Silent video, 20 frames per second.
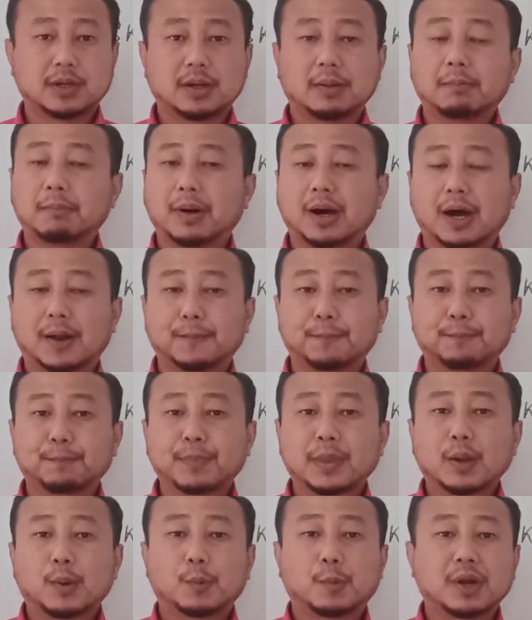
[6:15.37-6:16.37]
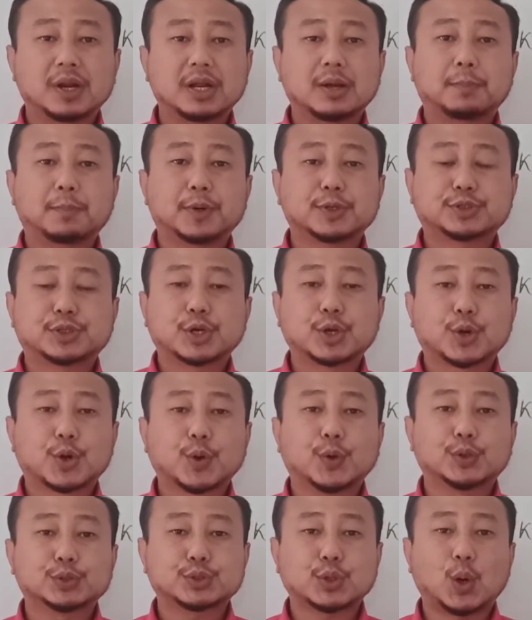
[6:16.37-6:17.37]
But when a person
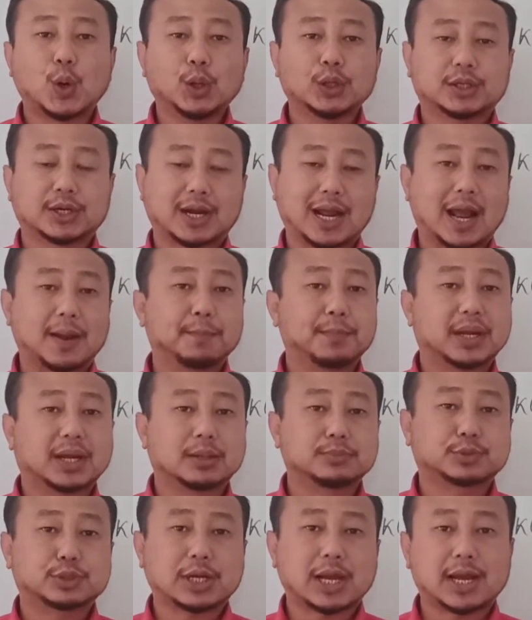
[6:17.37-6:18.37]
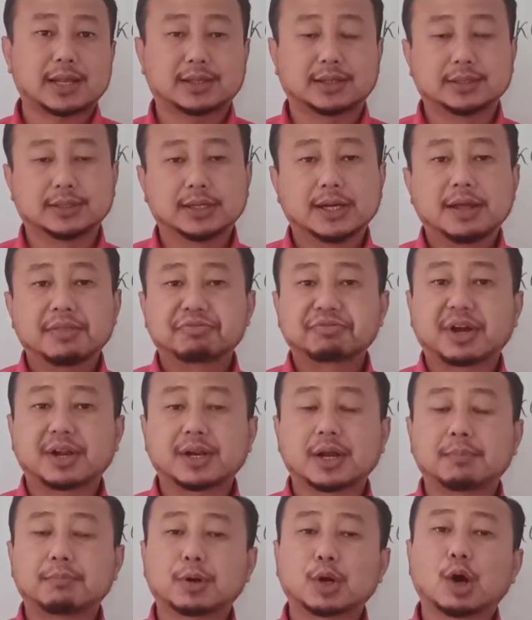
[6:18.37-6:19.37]
grows older and becomes adult, the
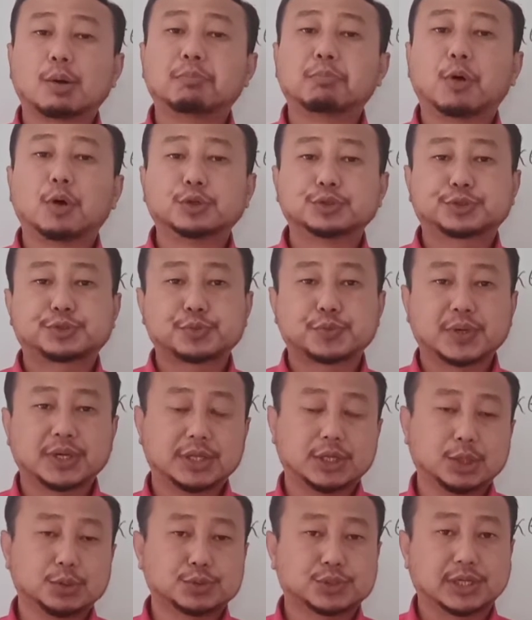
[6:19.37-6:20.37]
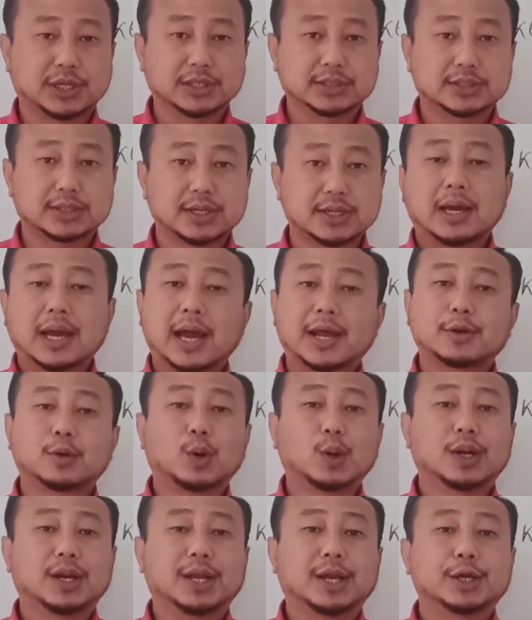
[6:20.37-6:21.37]
number of bones reduces and
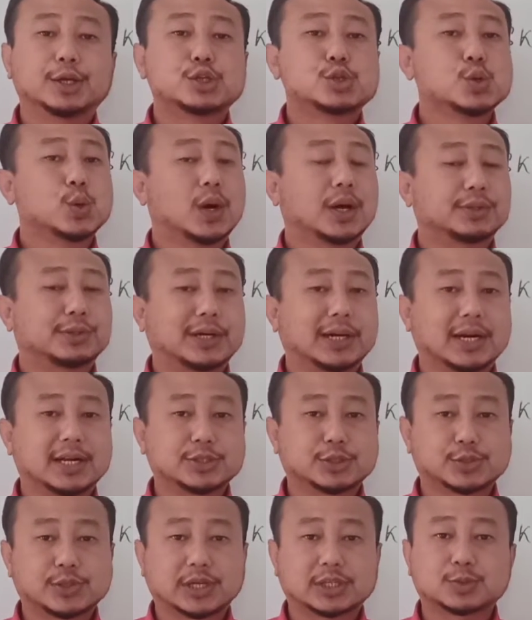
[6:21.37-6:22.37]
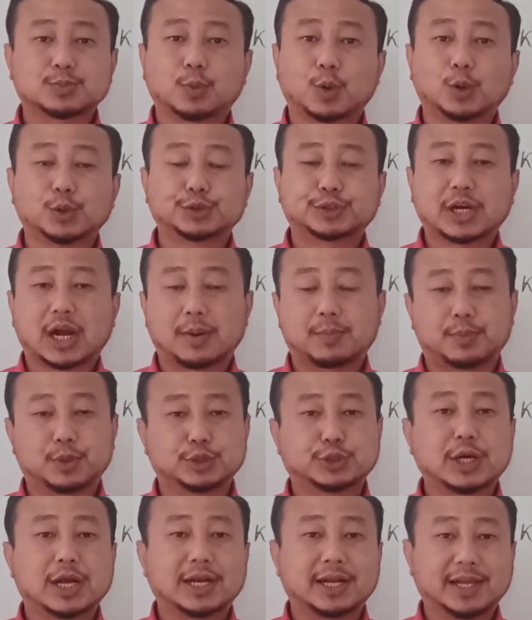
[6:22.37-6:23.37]
only 206 bones are
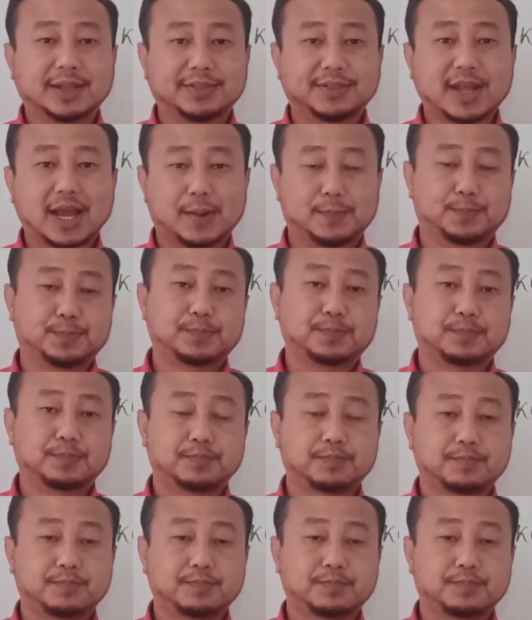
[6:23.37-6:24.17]
present in them.